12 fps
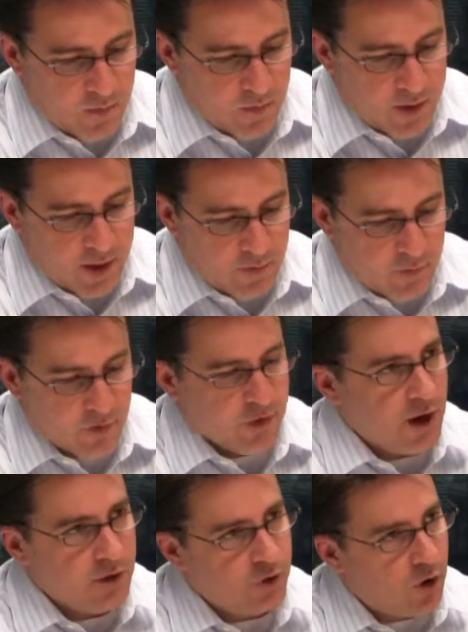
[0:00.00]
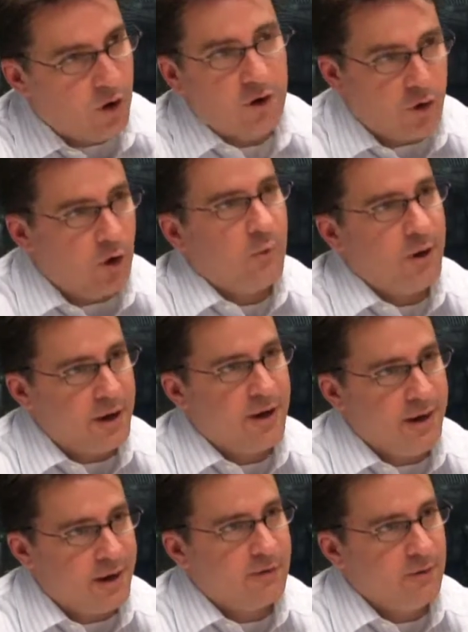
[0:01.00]
that the dots aren't already
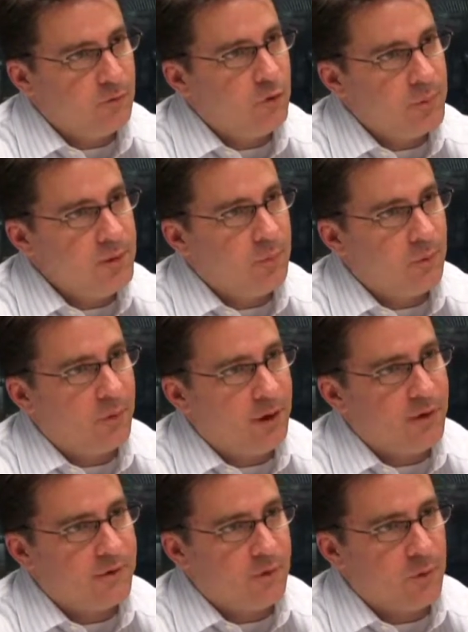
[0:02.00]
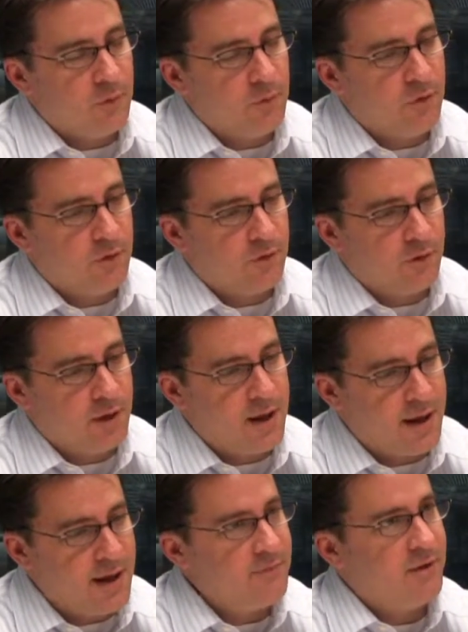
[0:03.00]
connected for people, right? So there's a
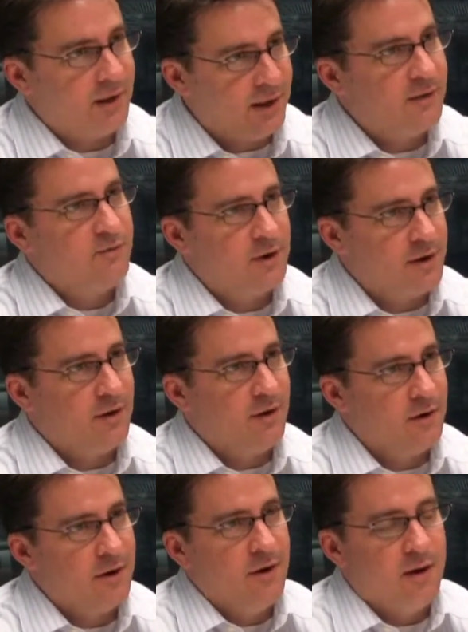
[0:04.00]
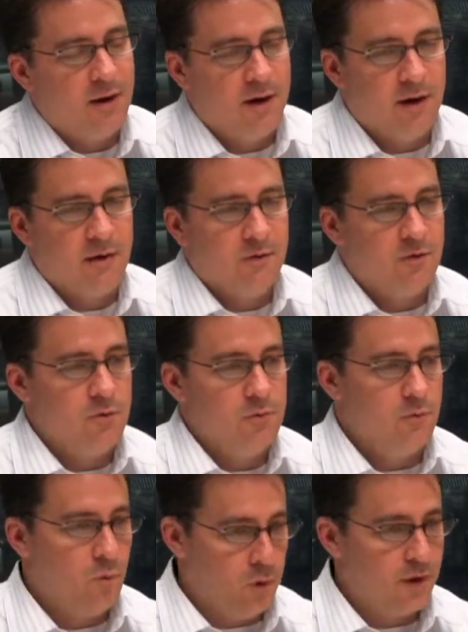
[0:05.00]
kind of heavy lift here
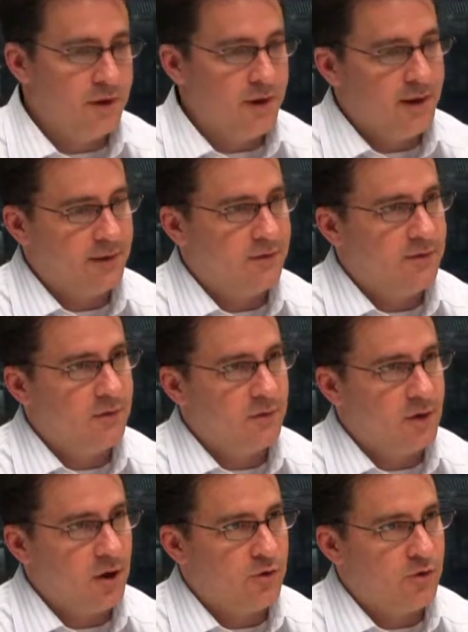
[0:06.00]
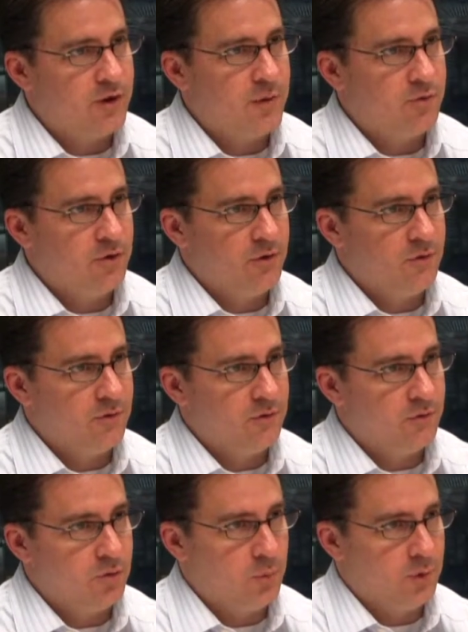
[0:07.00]
to, one, connect contraception
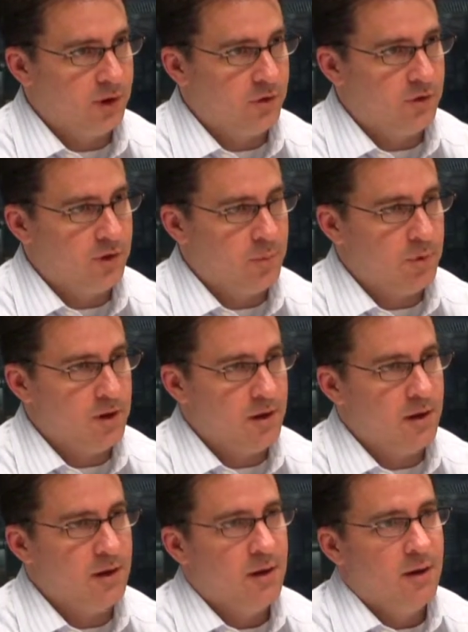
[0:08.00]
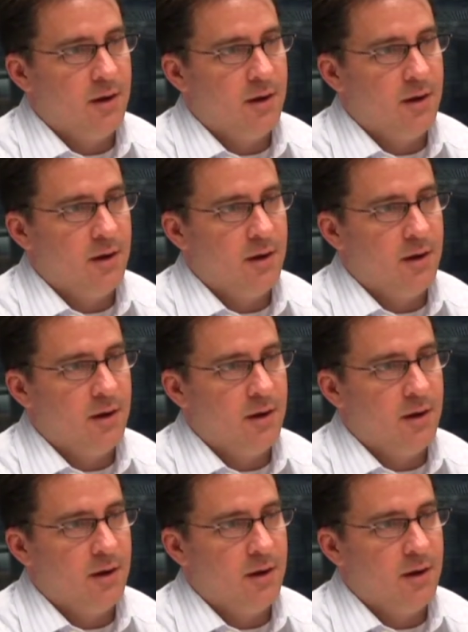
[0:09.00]
to religious liberty,